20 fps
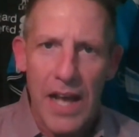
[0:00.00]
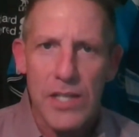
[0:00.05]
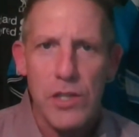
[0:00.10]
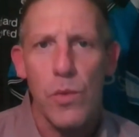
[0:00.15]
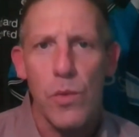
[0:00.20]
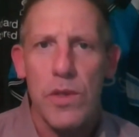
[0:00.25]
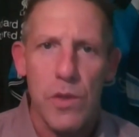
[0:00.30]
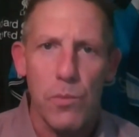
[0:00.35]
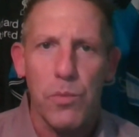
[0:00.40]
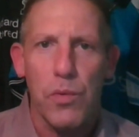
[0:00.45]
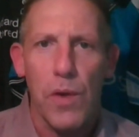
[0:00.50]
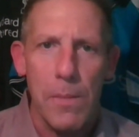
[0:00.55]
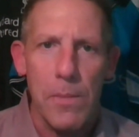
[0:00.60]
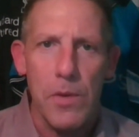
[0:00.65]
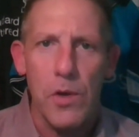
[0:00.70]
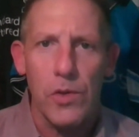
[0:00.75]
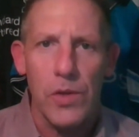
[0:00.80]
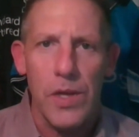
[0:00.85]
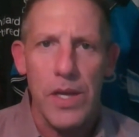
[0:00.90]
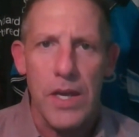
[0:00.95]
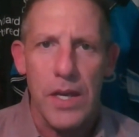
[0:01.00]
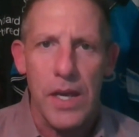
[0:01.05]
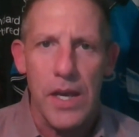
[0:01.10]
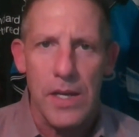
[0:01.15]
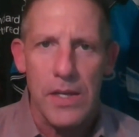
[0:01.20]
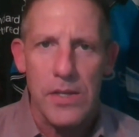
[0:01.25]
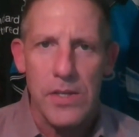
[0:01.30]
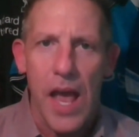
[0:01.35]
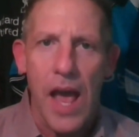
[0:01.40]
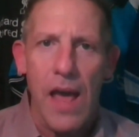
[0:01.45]
That's what the Premier League
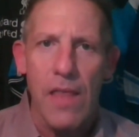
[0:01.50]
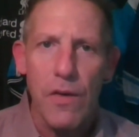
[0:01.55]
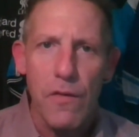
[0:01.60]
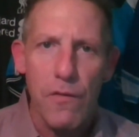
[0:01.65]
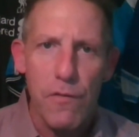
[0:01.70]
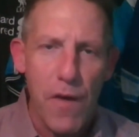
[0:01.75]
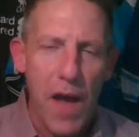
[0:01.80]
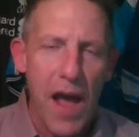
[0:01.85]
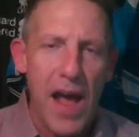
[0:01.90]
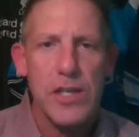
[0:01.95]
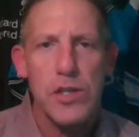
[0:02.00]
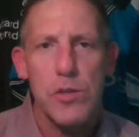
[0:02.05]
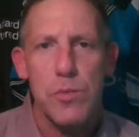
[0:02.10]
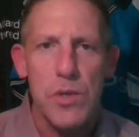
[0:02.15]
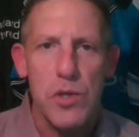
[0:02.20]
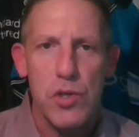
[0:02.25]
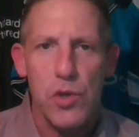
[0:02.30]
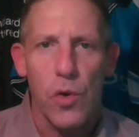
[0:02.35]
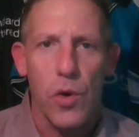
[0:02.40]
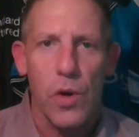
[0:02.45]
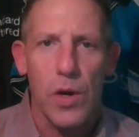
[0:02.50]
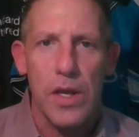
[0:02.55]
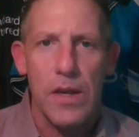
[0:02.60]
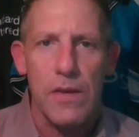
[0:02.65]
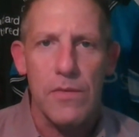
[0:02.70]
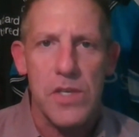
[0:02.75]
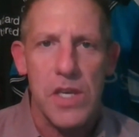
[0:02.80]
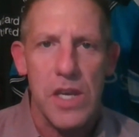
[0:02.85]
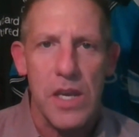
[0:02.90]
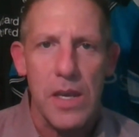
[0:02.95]
is. And the vast
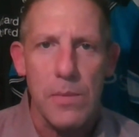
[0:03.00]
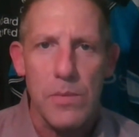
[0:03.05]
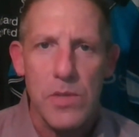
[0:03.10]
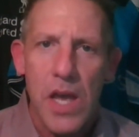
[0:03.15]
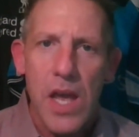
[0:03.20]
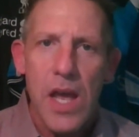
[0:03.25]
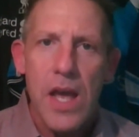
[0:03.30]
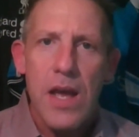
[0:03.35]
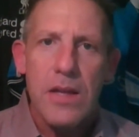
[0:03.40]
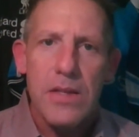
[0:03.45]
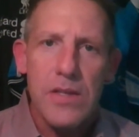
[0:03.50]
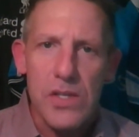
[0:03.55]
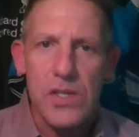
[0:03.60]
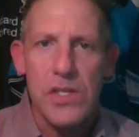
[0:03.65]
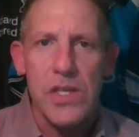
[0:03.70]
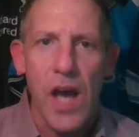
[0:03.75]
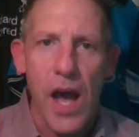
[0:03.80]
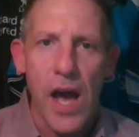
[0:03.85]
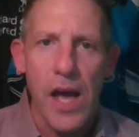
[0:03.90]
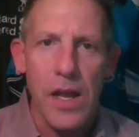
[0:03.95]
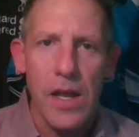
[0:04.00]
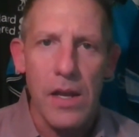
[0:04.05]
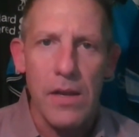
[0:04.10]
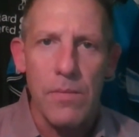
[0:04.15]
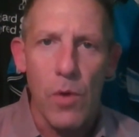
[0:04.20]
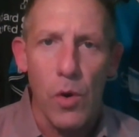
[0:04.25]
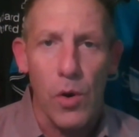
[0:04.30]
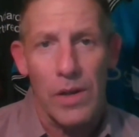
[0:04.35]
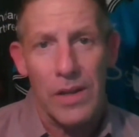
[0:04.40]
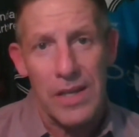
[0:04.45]
majority of teams
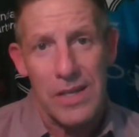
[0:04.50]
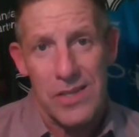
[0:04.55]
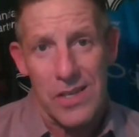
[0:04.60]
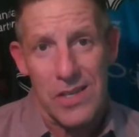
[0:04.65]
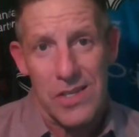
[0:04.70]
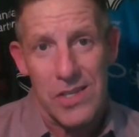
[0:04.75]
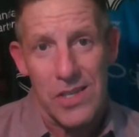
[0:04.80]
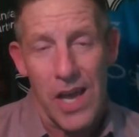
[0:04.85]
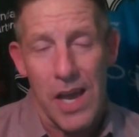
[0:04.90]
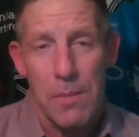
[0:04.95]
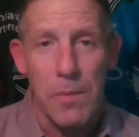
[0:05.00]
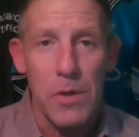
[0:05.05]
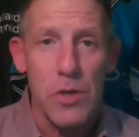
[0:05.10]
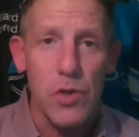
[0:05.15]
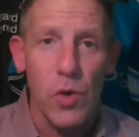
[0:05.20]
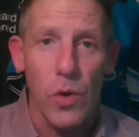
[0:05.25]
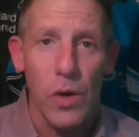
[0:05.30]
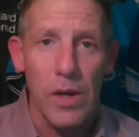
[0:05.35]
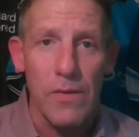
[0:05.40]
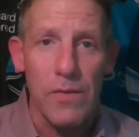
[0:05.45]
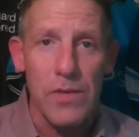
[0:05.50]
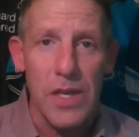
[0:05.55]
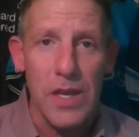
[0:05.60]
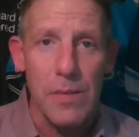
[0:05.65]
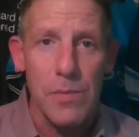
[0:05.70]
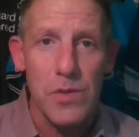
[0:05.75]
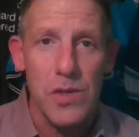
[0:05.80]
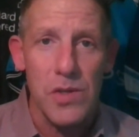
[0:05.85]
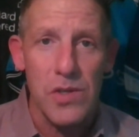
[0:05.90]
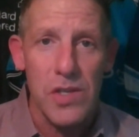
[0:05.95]
decided, or at least a slight majority of
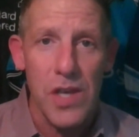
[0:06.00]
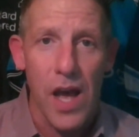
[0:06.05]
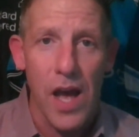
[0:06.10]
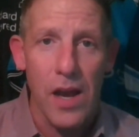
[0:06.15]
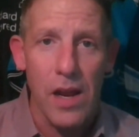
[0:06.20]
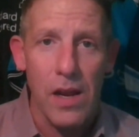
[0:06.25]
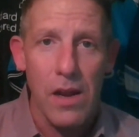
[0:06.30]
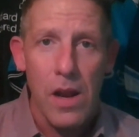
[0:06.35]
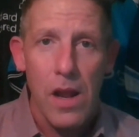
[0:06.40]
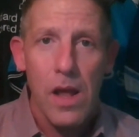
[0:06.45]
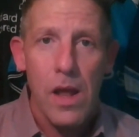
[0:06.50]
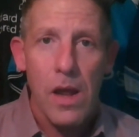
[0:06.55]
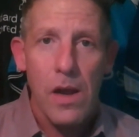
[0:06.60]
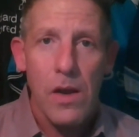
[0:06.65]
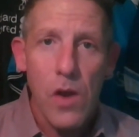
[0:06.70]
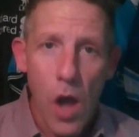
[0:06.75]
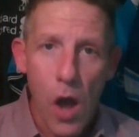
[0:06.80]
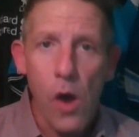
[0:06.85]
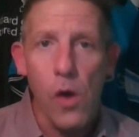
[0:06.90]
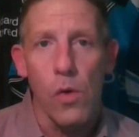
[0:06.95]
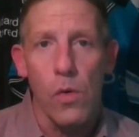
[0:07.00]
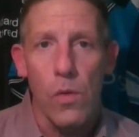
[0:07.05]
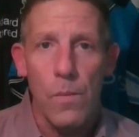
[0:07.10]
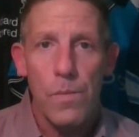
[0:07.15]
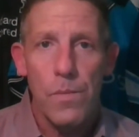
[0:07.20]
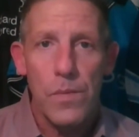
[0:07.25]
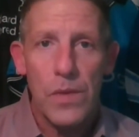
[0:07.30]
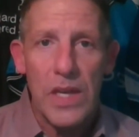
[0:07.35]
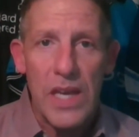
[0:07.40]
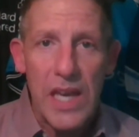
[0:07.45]
teams decided, no,
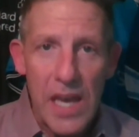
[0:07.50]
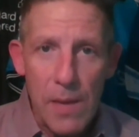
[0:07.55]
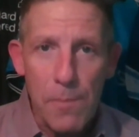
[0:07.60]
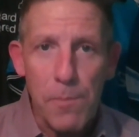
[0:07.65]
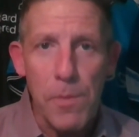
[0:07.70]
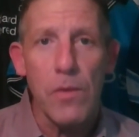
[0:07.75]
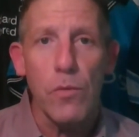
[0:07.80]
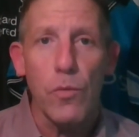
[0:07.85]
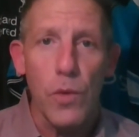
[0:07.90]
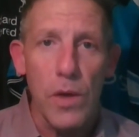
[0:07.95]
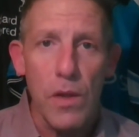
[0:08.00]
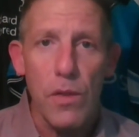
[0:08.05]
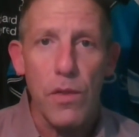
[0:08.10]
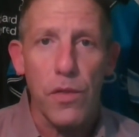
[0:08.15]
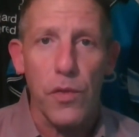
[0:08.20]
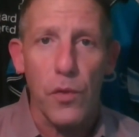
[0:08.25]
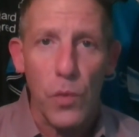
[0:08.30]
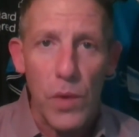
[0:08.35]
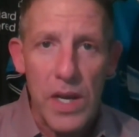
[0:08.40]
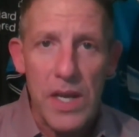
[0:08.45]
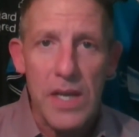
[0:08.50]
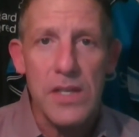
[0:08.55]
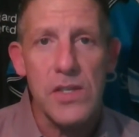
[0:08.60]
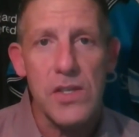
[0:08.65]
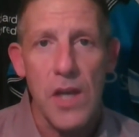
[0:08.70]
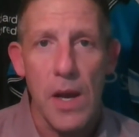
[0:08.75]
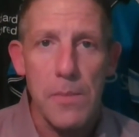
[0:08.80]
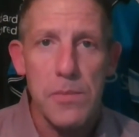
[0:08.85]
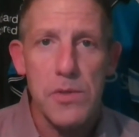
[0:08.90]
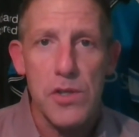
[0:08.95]
keep it with 3
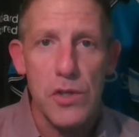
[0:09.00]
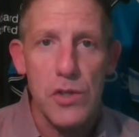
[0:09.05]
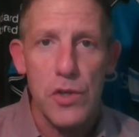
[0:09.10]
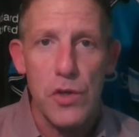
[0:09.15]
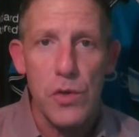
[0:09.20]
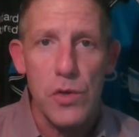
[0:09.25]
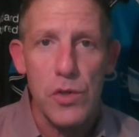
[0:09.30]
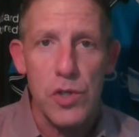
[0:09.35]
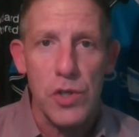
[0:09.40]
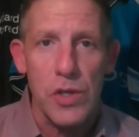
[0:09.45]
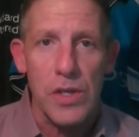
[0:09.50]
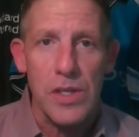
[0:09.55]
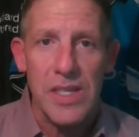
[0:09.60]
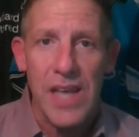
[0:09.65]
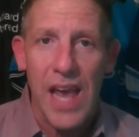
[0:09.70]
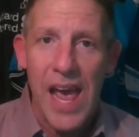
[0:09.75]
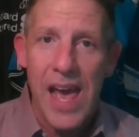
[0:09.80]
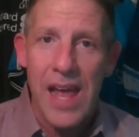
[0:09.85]
substitutions.